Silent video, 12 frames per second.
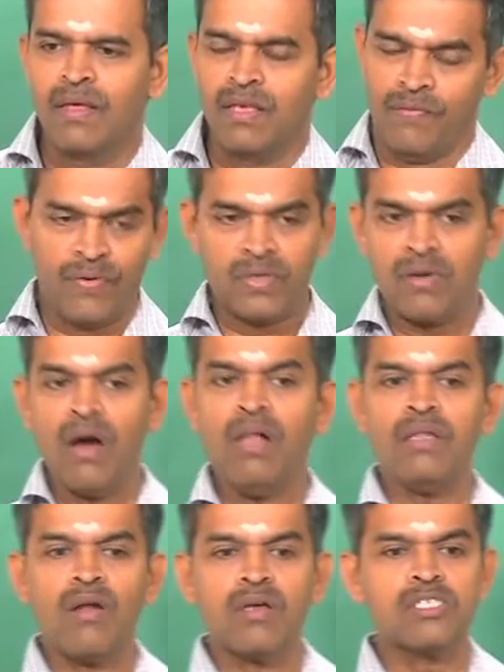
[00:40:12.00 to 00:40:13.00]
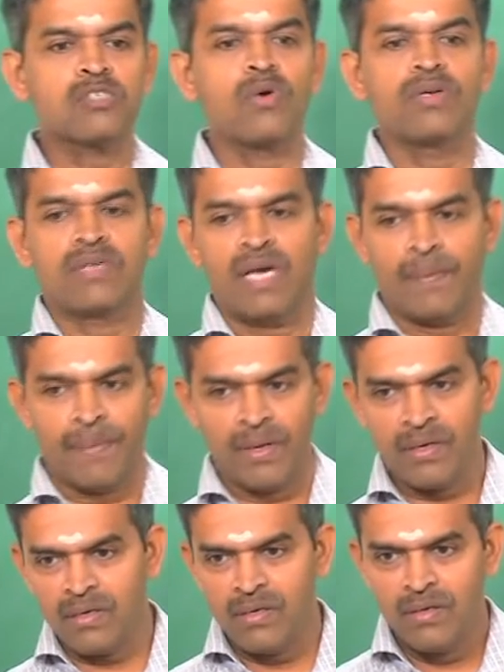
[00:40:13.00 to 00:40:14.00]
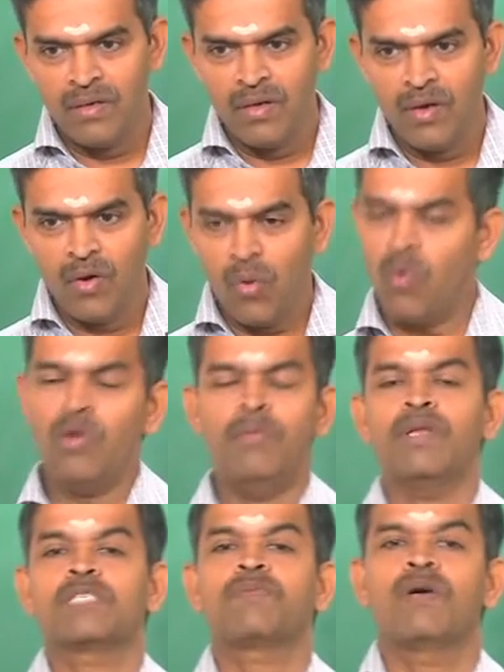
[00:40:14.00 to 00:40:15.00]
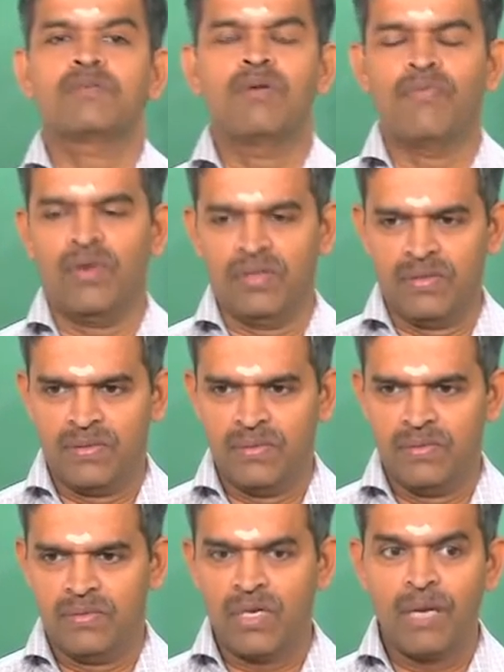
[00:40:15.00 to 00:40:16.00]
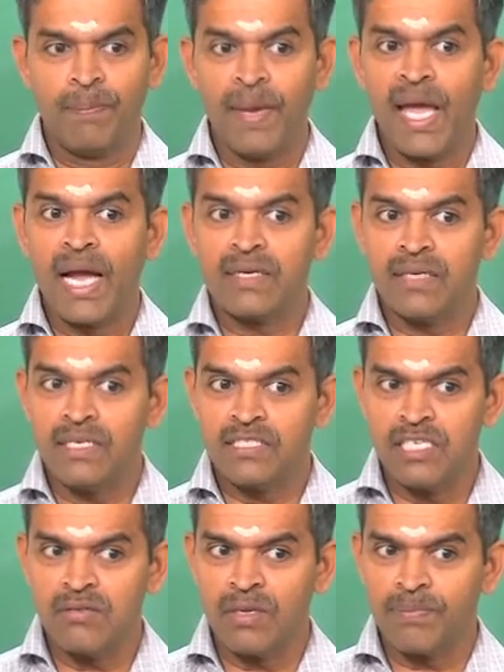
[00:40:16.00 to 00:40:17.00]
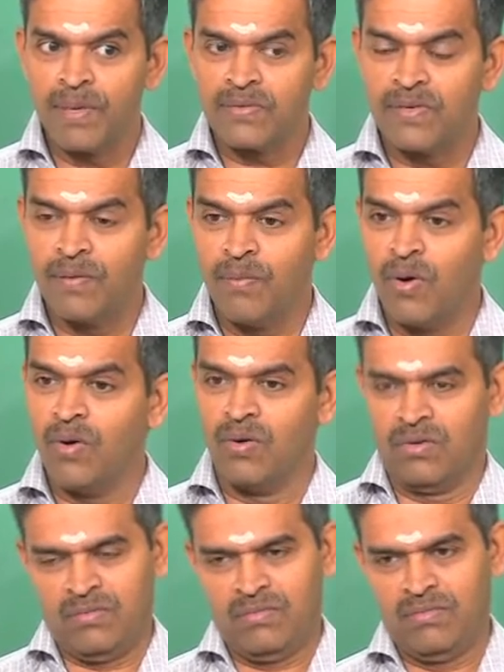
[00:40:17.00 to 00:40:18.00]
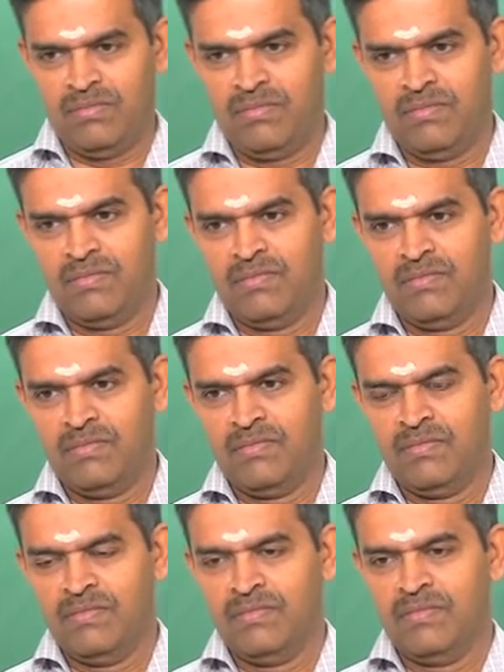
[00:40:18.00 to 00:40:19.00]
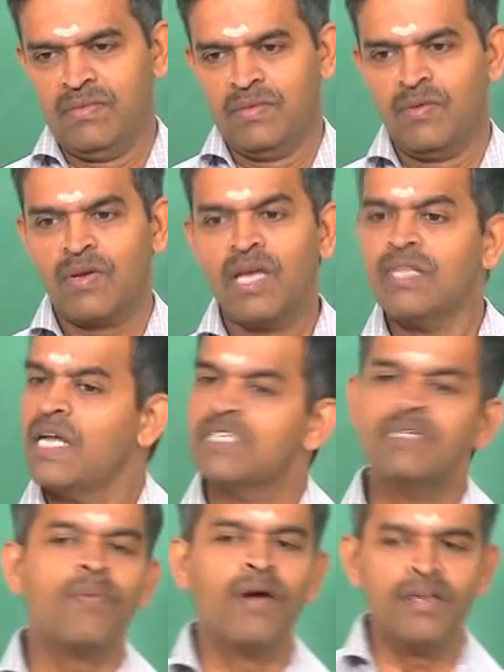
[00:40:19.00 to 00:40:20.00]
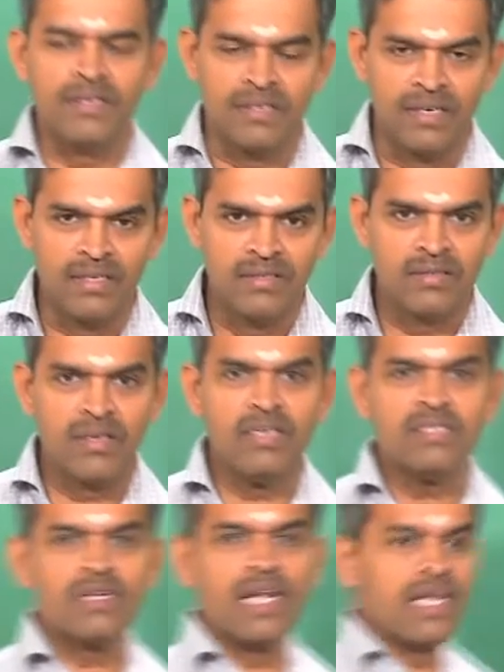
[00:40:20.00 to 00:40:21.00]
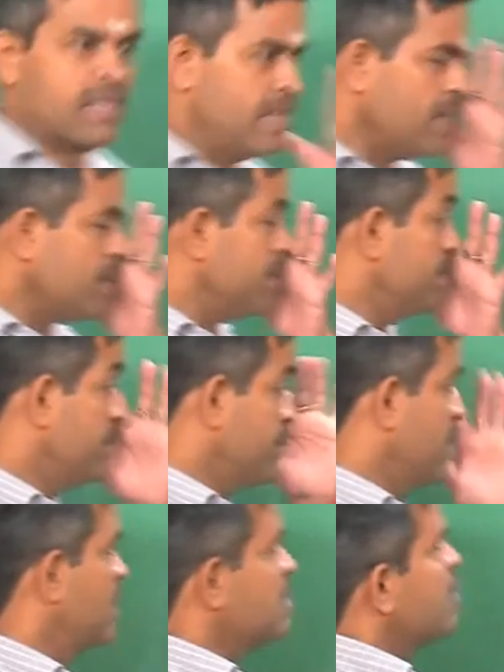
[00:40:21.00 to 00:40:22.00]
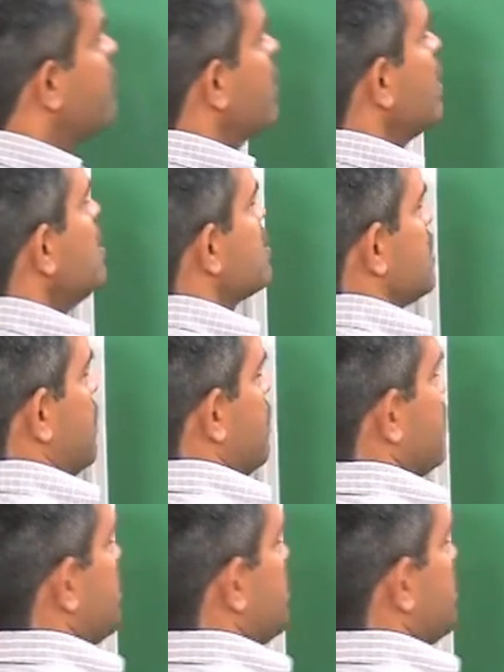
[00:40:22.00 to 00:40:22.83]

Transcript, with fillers: If at all the loss is going to happen, who will be responsible for this? So, I pay attention to that person more Okay, that is the point here. So, risk ranking is the final step.